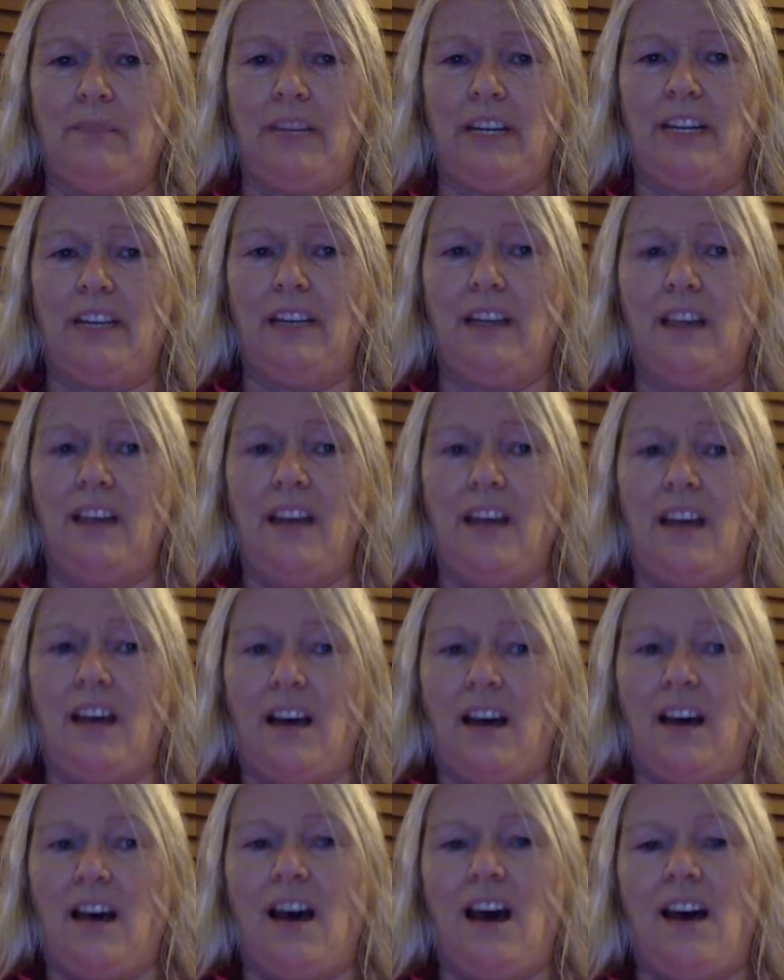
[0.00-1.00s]
But
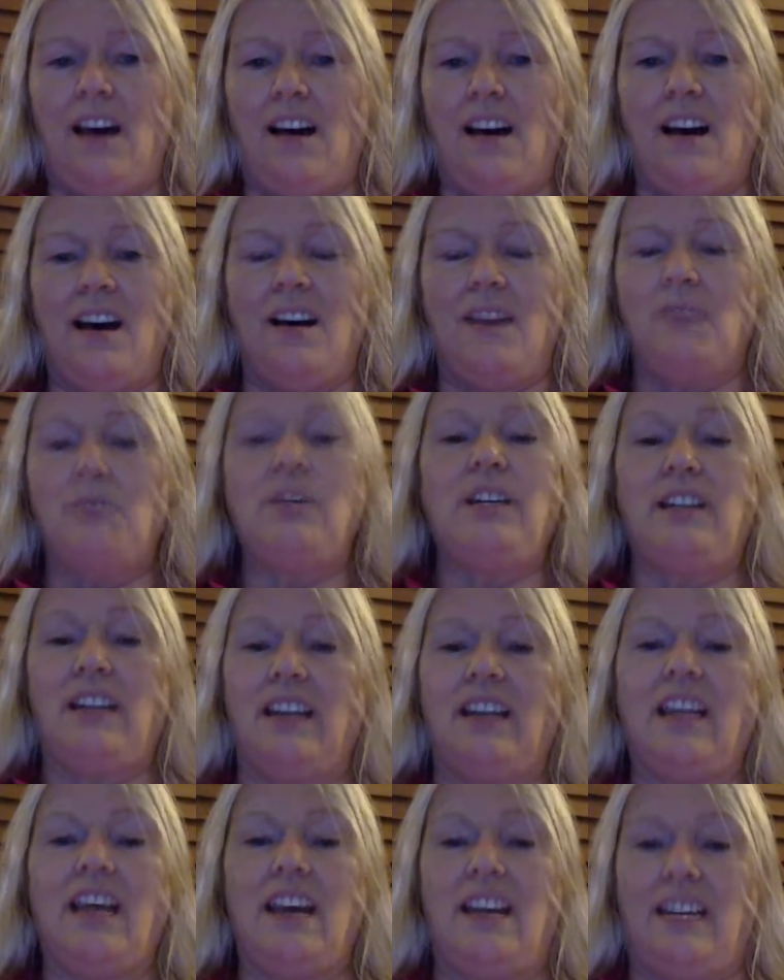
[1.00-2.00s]
I
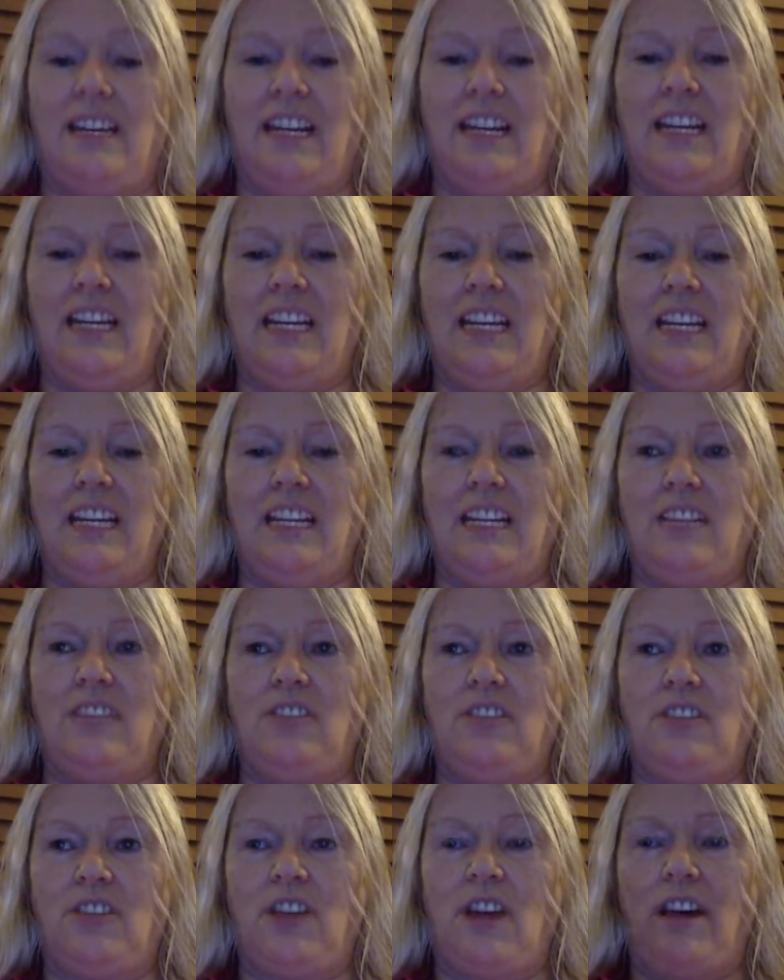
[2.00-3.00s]
wouldn't let any
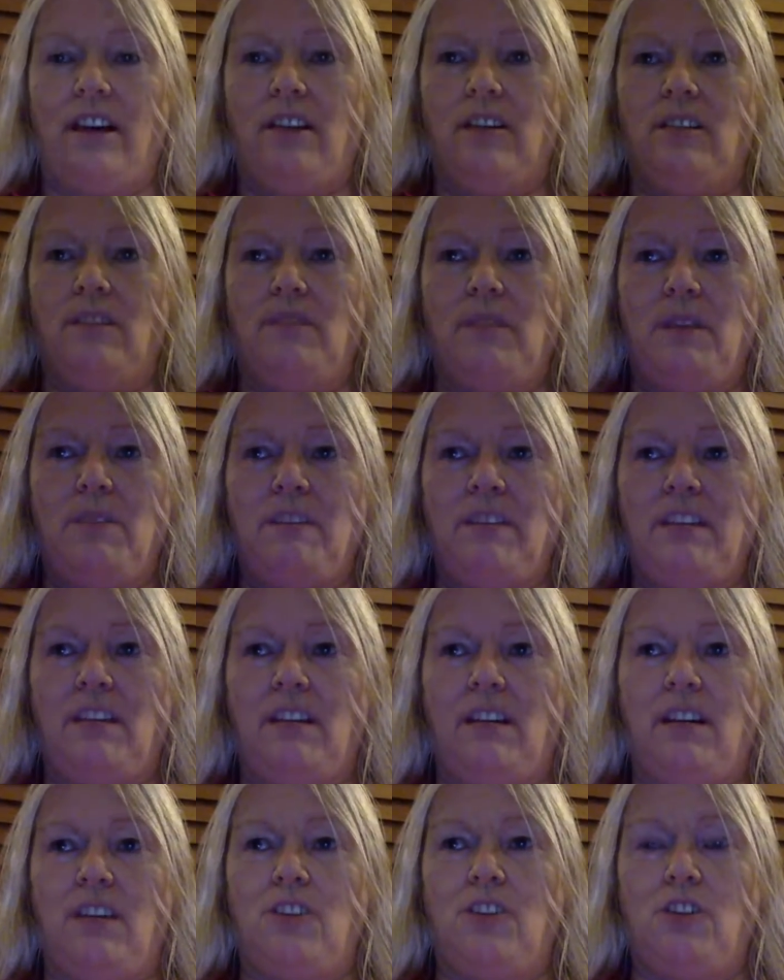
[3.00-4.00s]
child, maybe
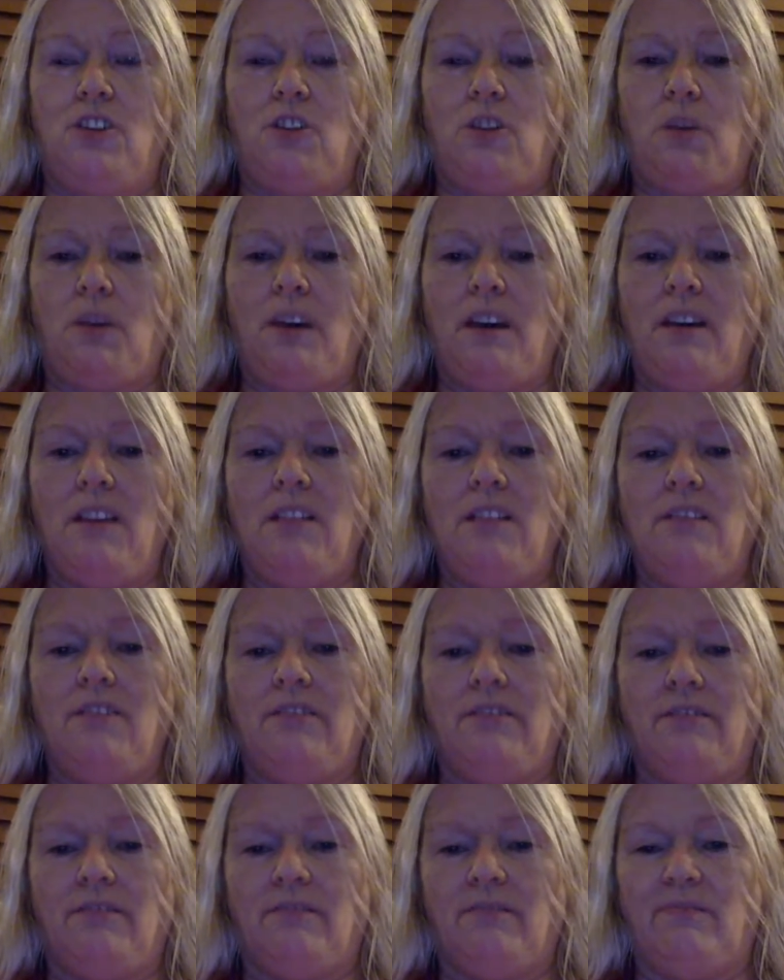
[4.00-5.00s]
under 12,